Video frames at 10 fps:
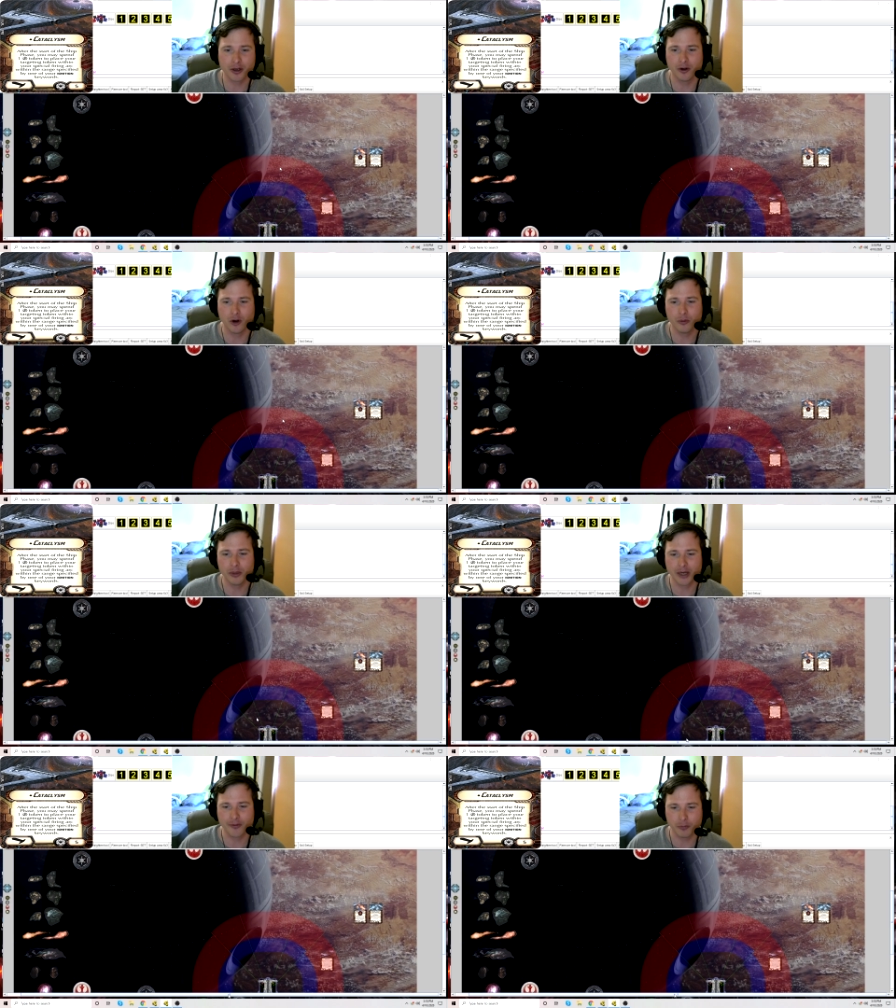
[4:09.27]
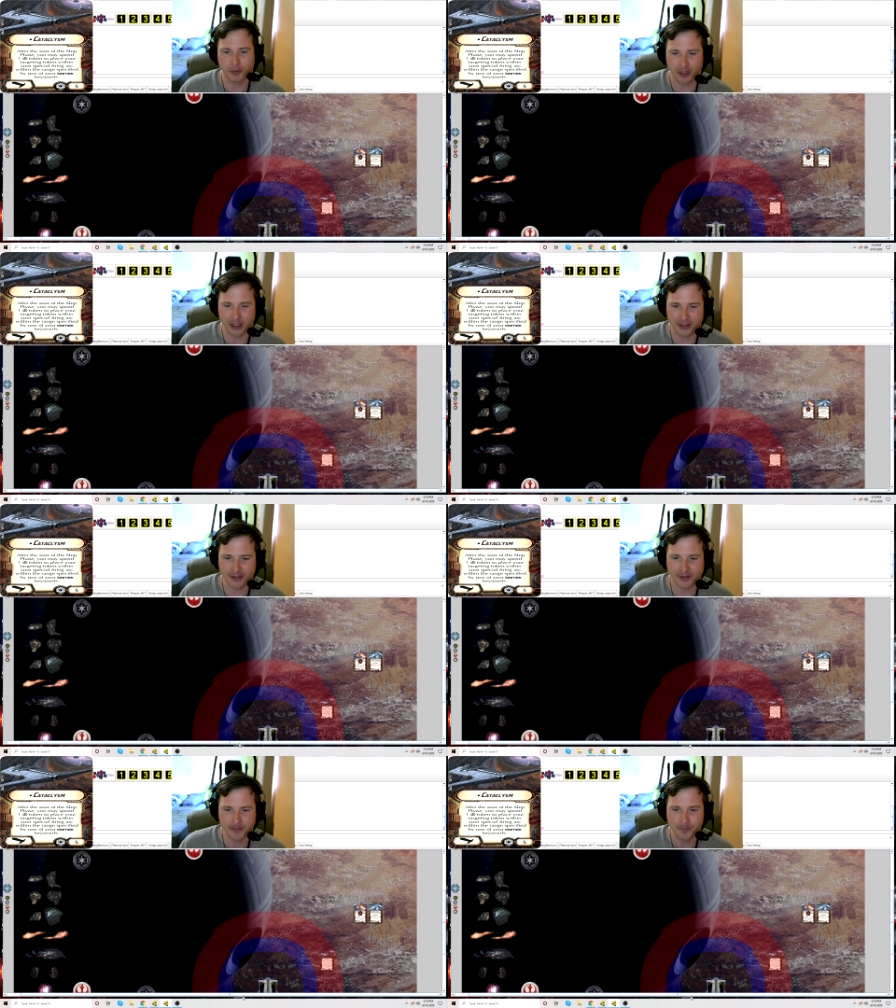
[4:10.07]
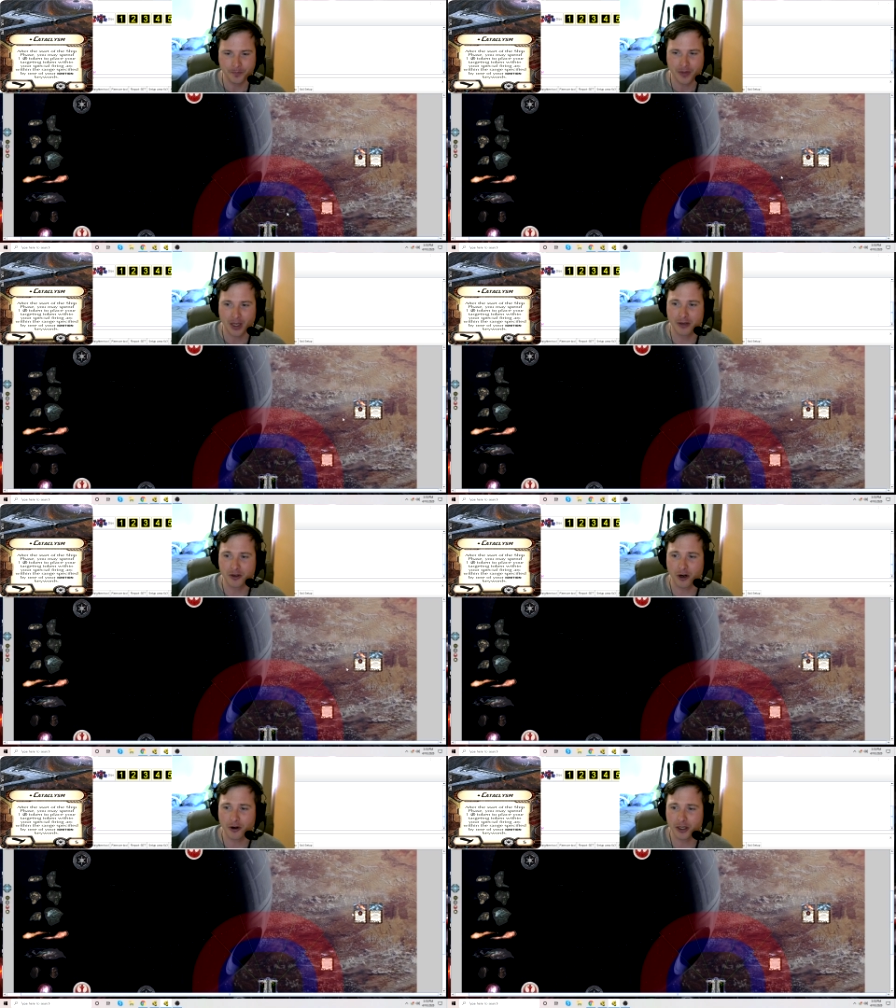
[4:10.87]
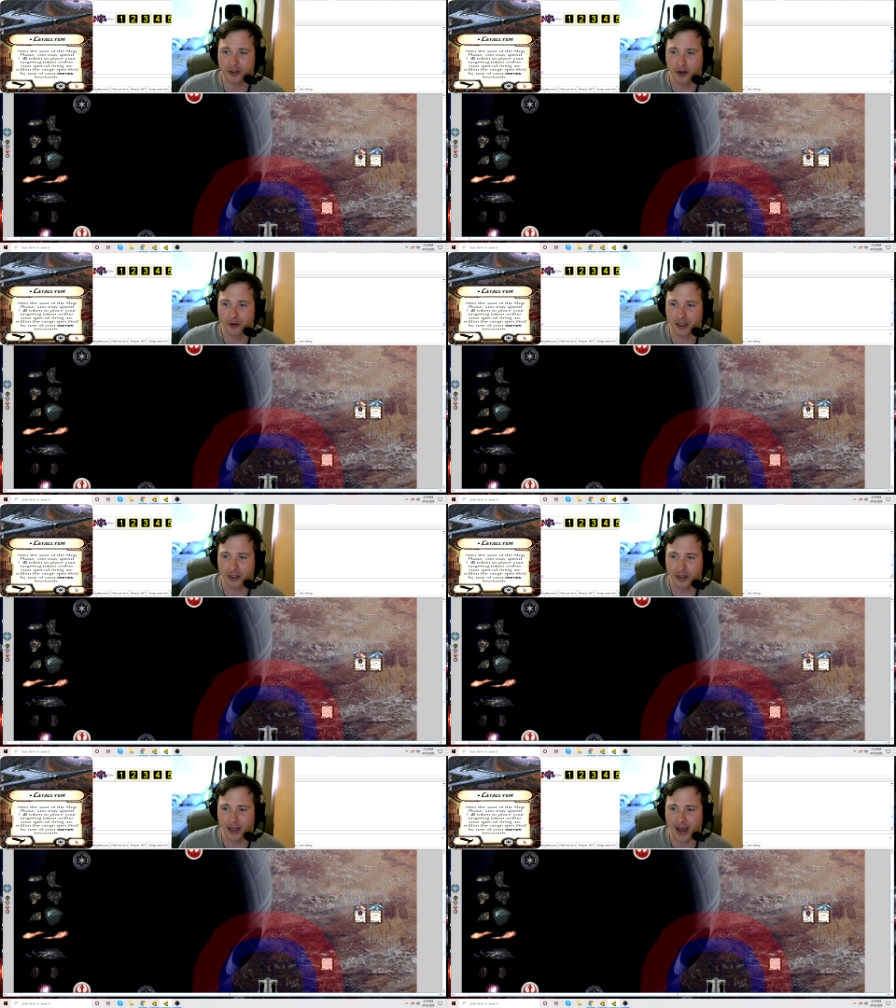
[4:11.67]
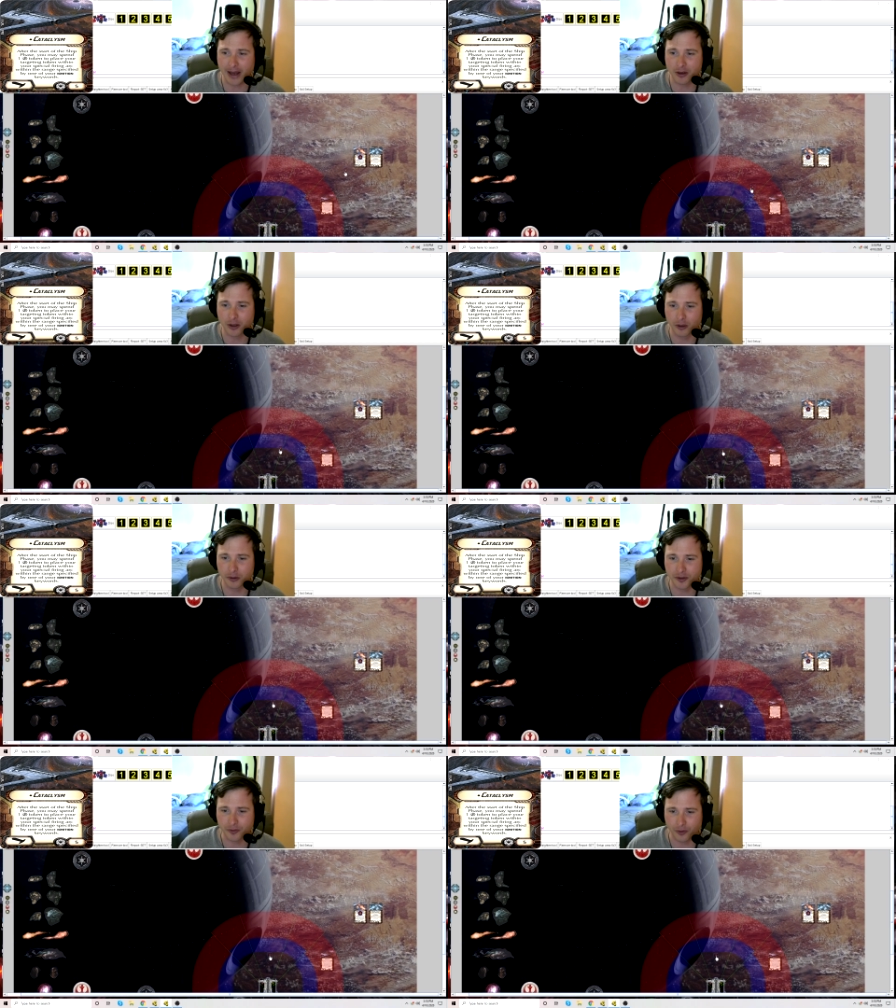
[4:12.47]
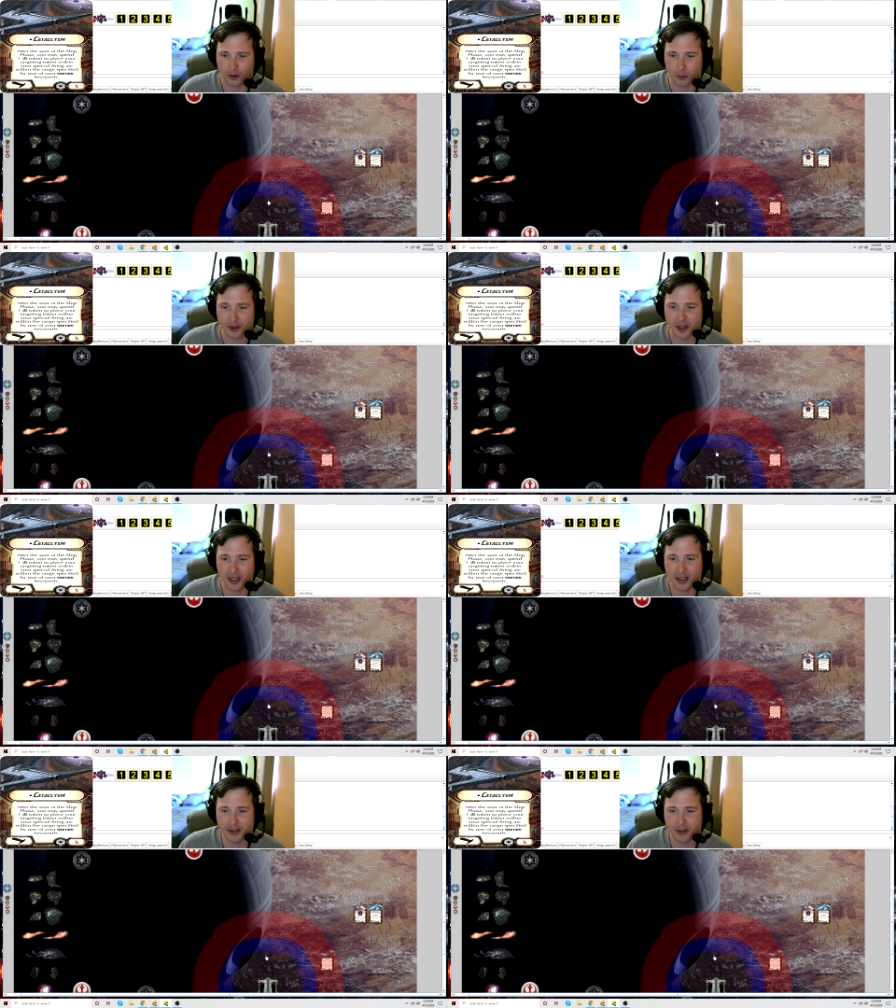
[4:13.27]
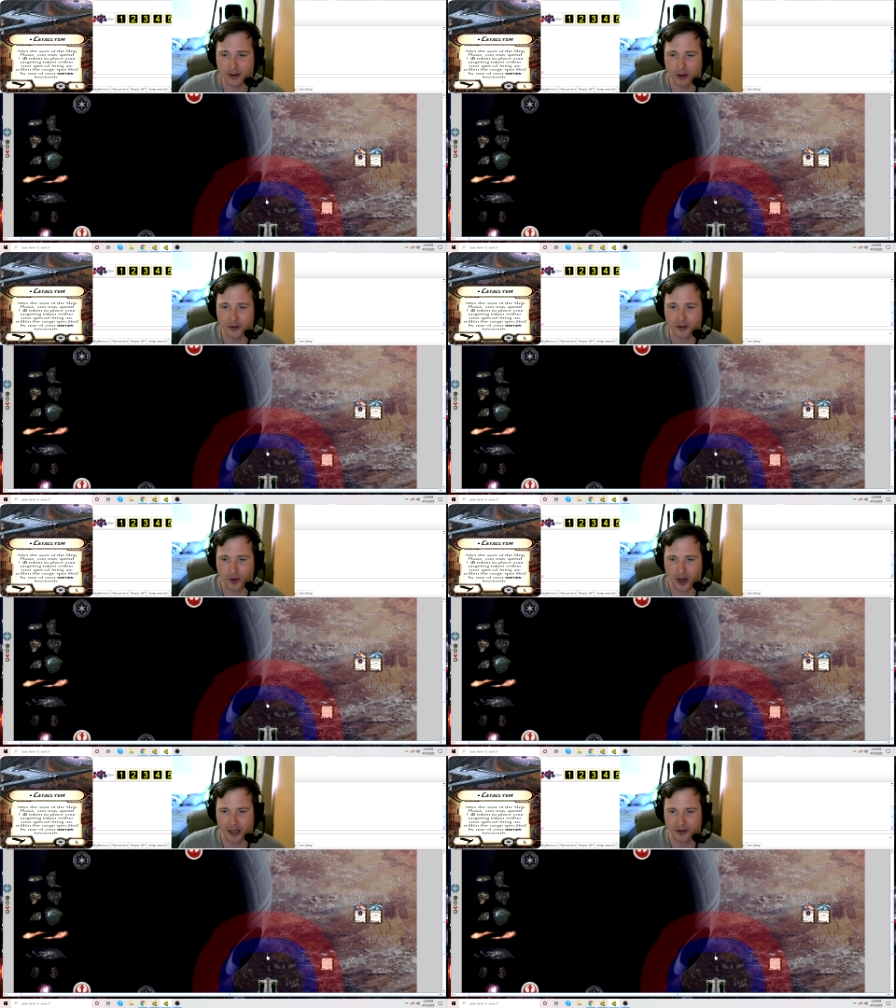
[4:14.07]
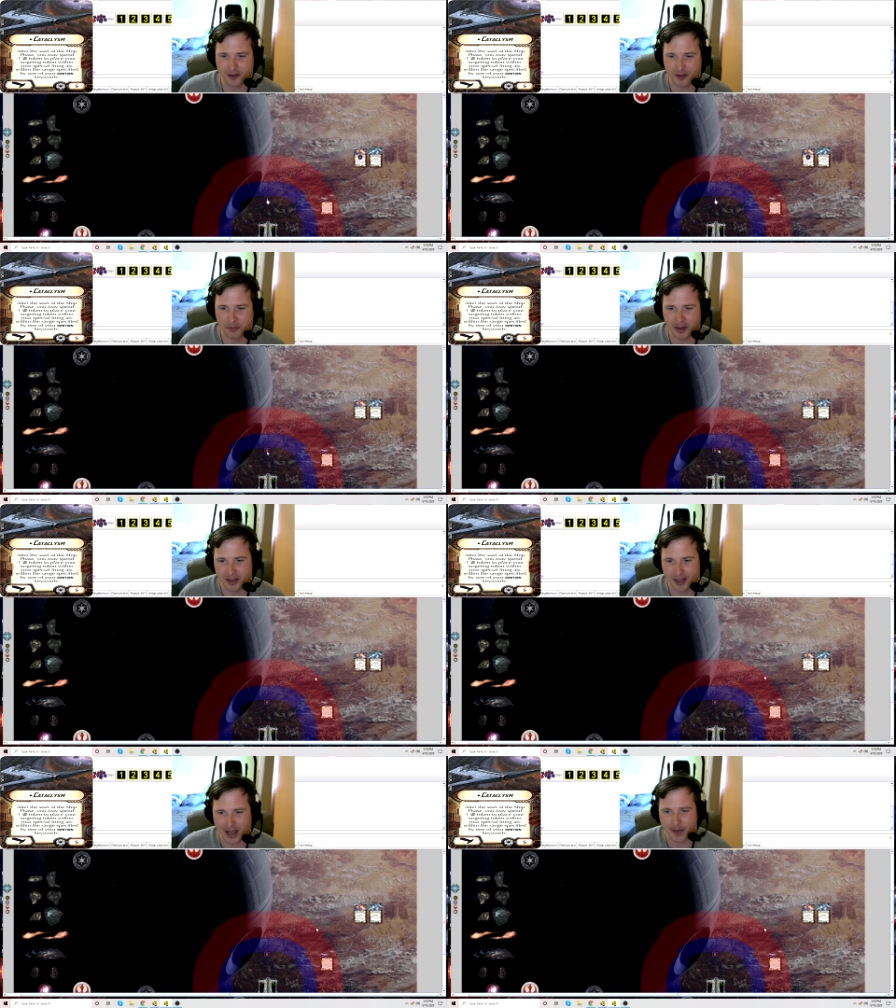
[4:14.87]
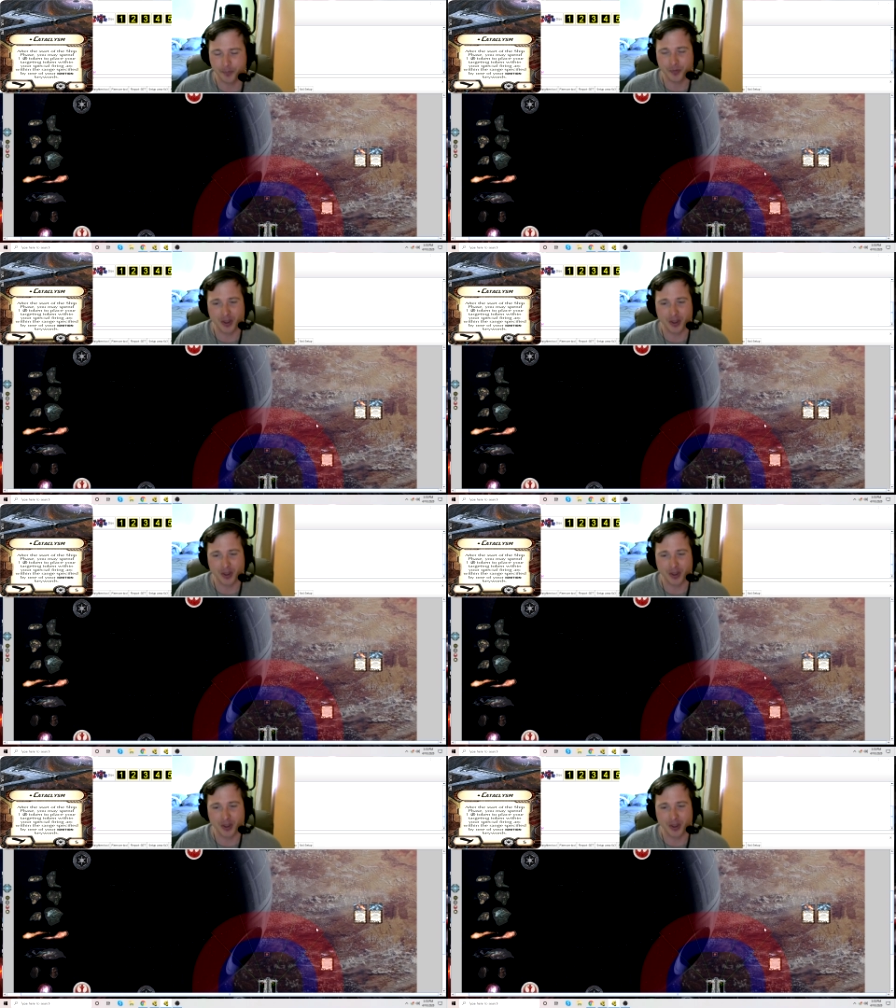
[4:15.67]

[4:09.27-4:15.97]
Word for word: can only ever place a targeting token at close or within close range, so something like that.